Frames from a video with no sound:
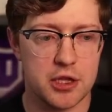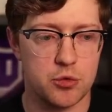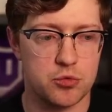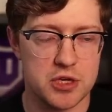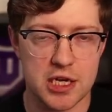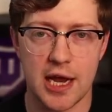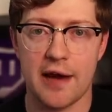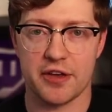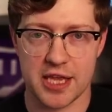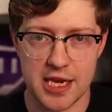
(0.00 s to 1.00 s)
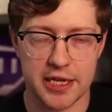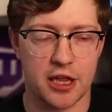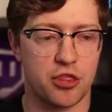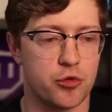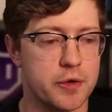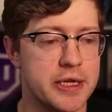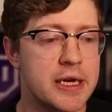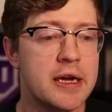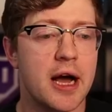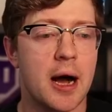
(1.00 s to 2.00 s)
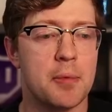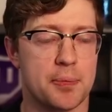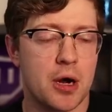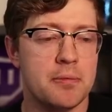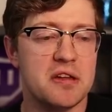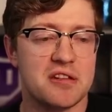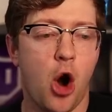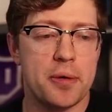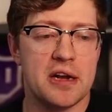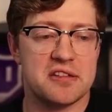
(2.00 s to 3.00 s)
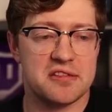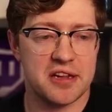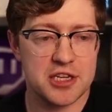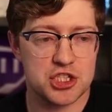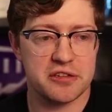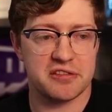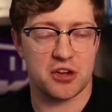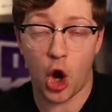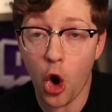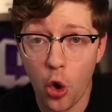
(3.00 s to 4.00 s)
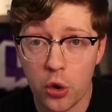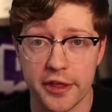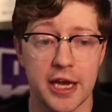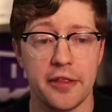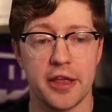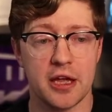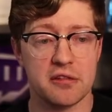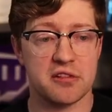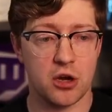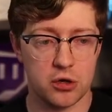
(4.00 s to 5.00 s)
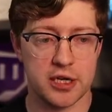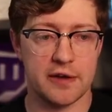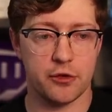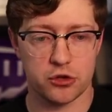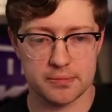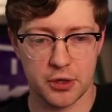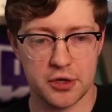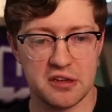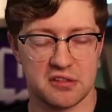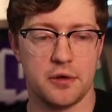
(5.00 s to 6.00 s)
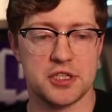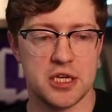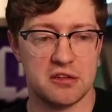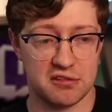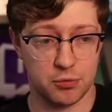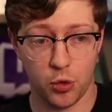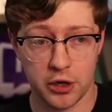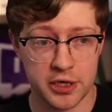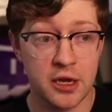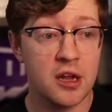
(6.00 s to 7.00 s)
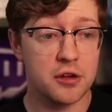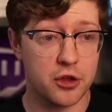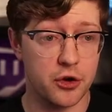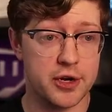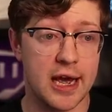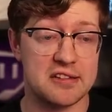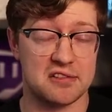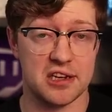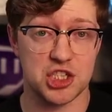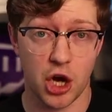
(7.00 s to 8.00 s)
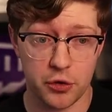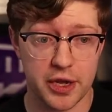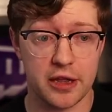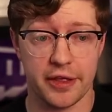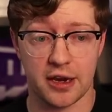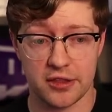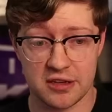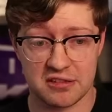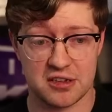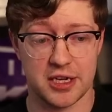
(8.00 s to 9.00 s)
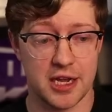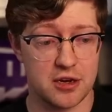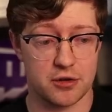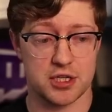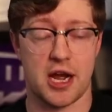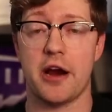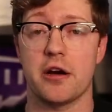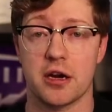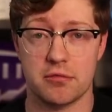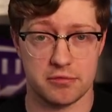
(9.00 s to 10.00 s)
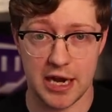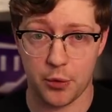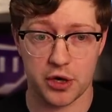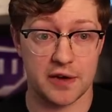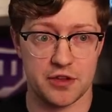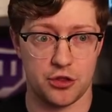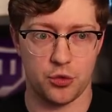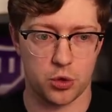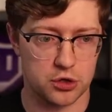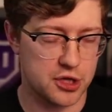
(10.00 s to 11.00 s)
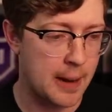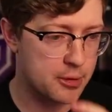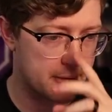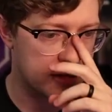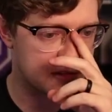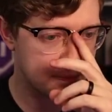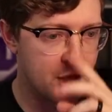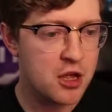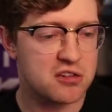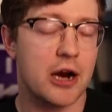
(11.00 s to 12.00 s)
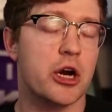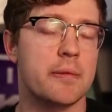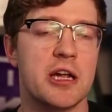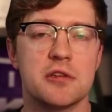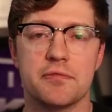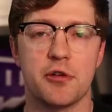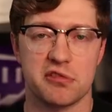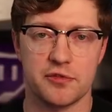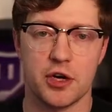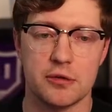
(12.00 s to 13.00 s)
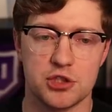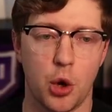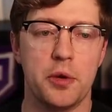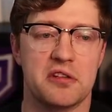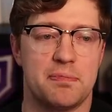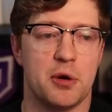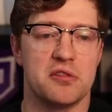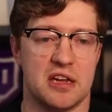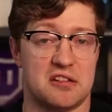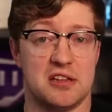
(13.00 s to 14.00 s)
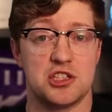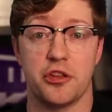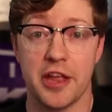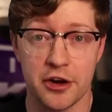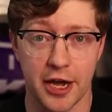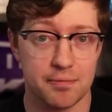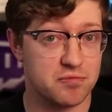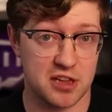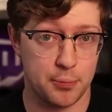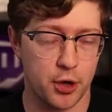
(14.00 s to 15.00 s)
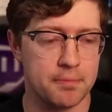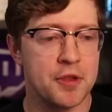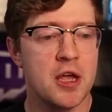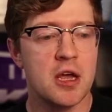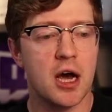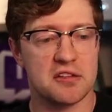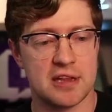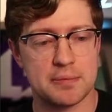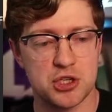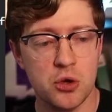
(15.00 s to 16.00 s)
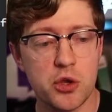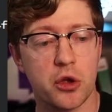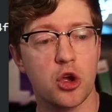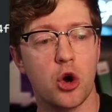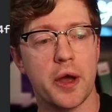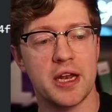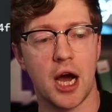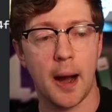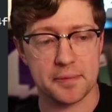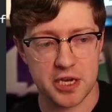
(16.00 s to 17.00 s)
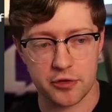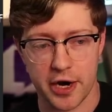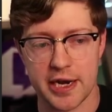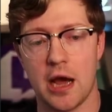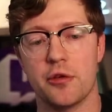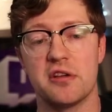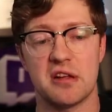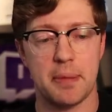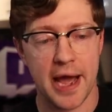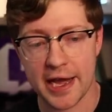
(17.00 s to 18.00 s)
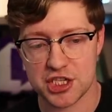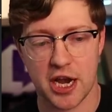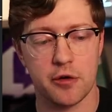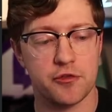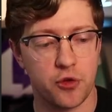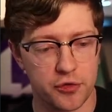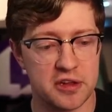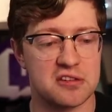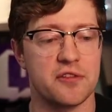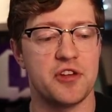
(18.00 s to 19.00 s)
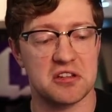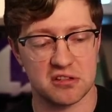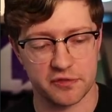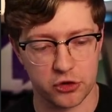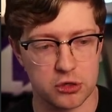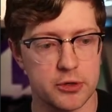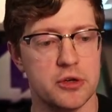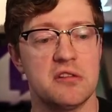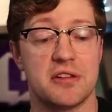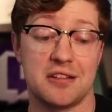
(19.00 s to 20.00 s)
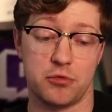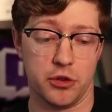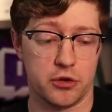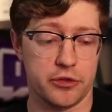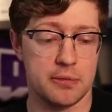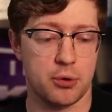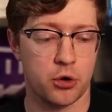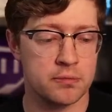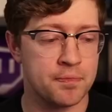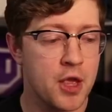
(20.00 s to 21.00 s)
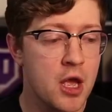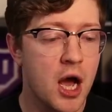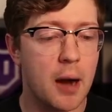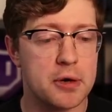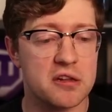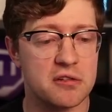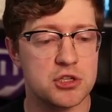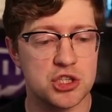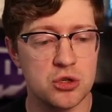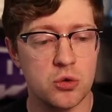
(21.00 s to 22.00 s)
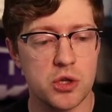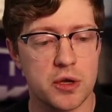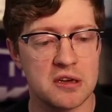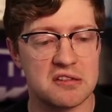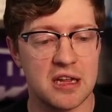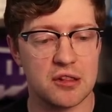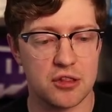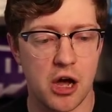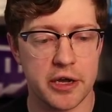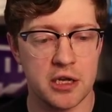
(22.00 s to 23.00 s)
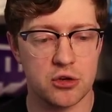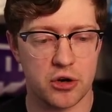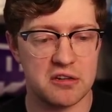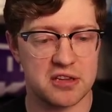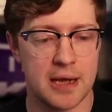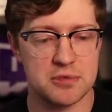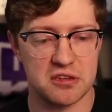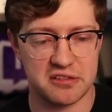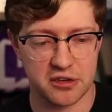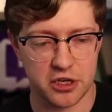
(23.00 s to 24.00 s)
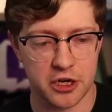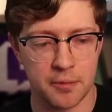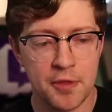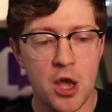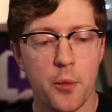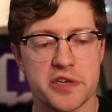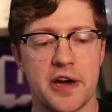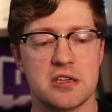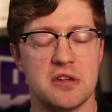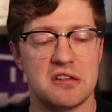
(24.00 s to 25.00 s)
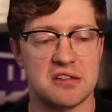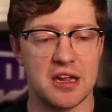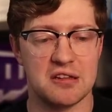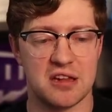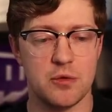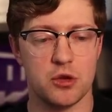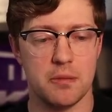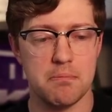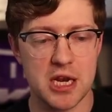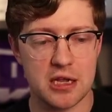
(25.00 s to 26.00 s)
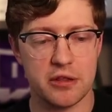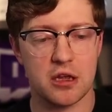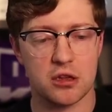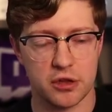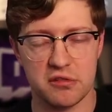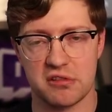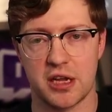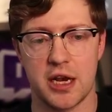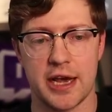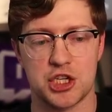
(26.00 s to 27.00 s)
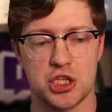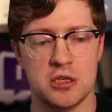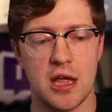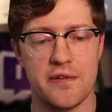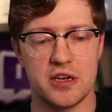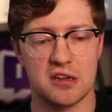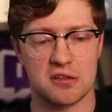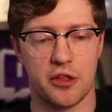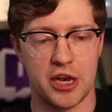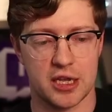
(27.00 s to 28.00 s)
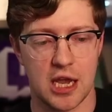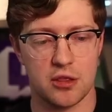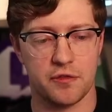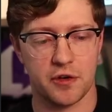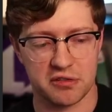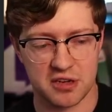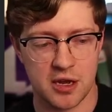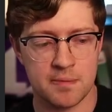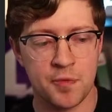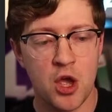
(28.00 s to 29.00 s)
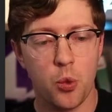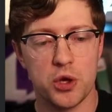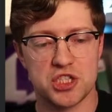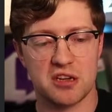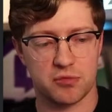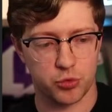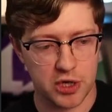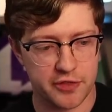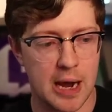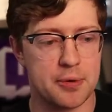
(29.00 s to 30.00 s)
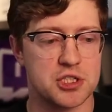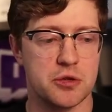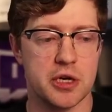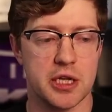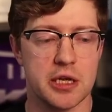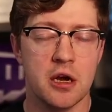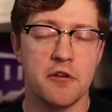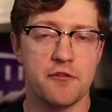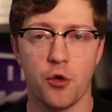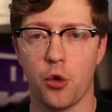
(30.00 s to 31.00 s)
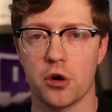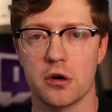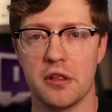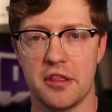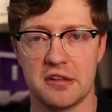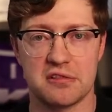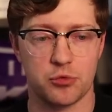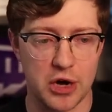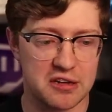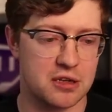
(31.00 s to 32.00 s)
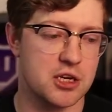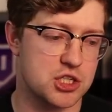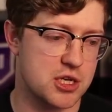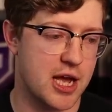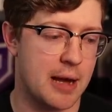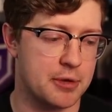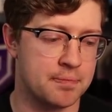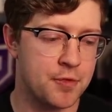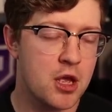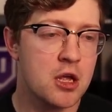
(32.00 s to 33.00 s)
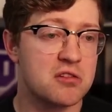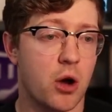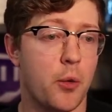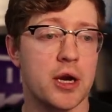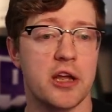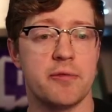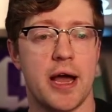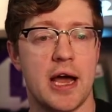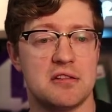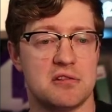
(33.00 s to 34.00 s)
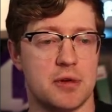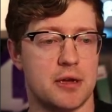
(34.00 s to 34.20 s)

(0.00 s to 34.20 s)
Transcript: you need to have a key to get through it. But the problem is OpenSSH is code like anything else. Code can have vulnerabilities, and all it takes is one good SSH ODay like this to get your entire network, if not the world, compromised. So I recommend, first of all, don't expose SSH to the internet, step one. Step two, you can go and update right now. There is a patch out for this that fixes the vulnerability, so that's really, really important. But also two, you can set login grace time to 0, which effectively says it will immediately close the connection if it doesn't authenticate the first time, which gets rid of the opportunity for this race condition to happen. So I wanna give my